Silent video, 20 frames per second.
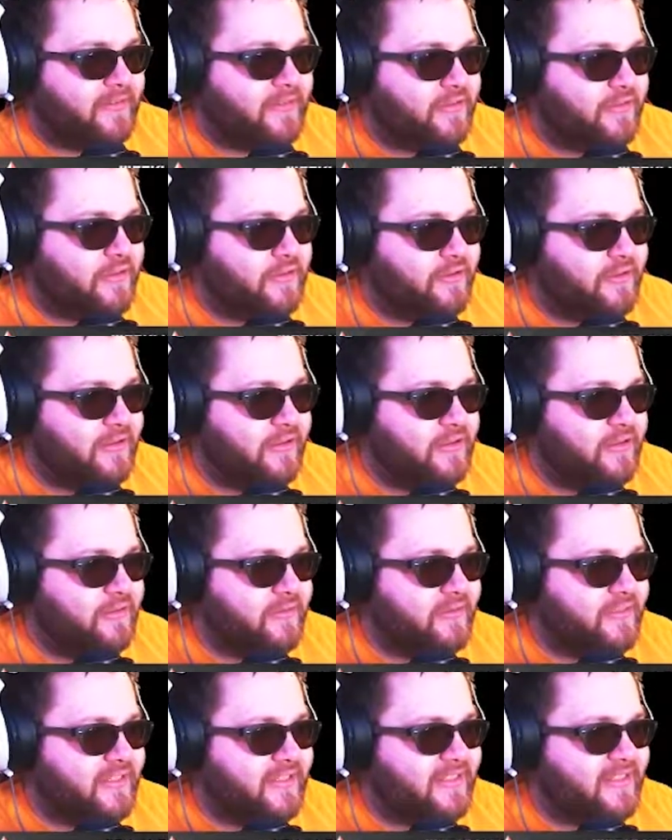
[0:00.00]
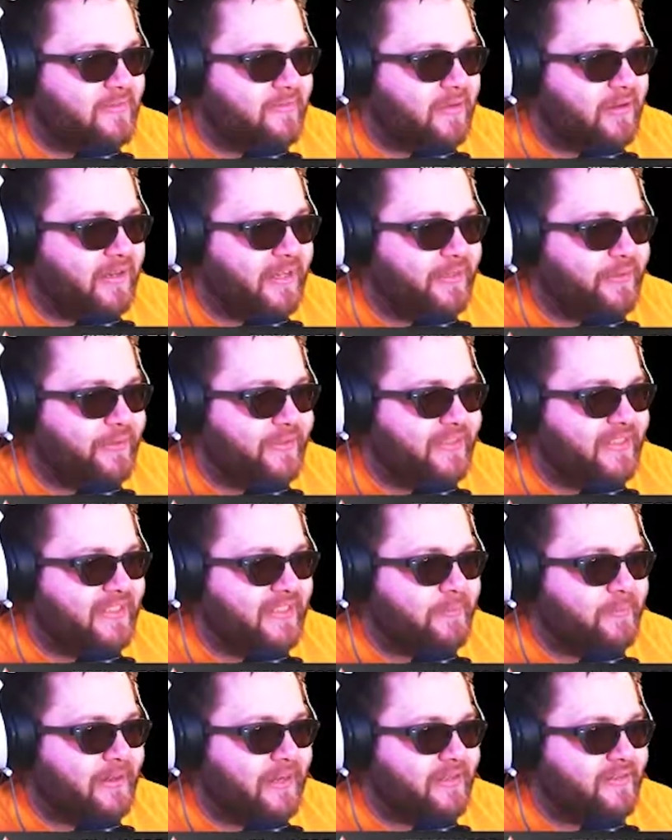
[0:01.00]
So you can use these to mark
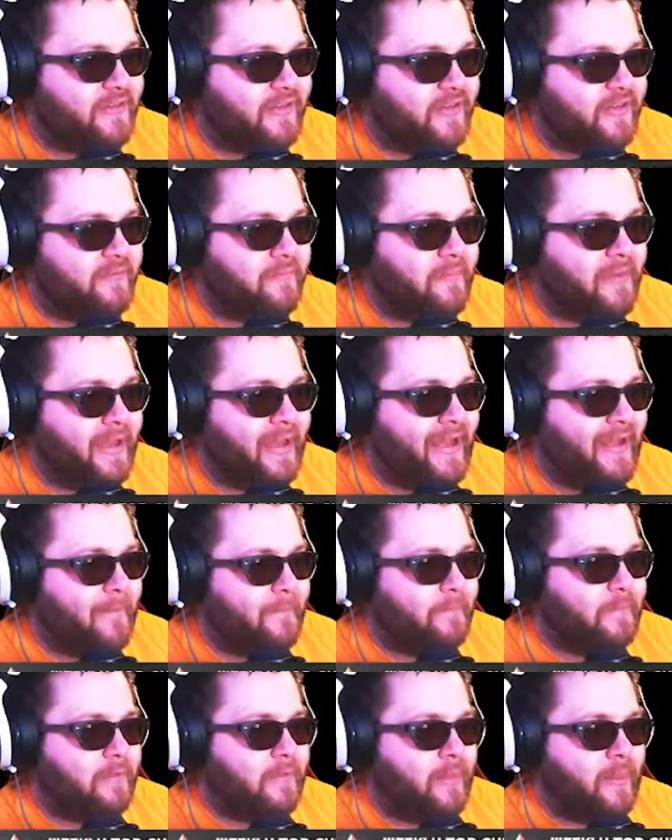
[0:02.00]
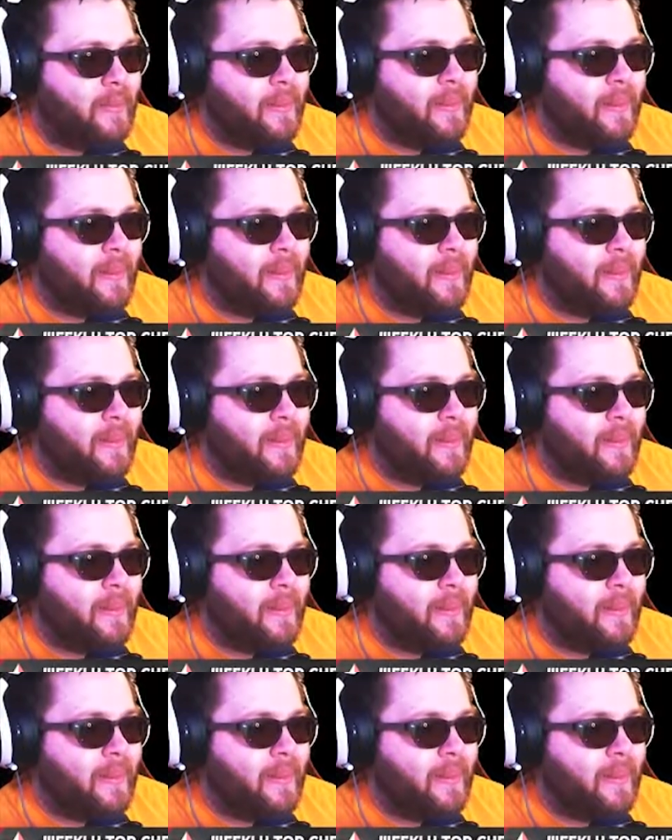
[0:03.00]
interesting spots on your map.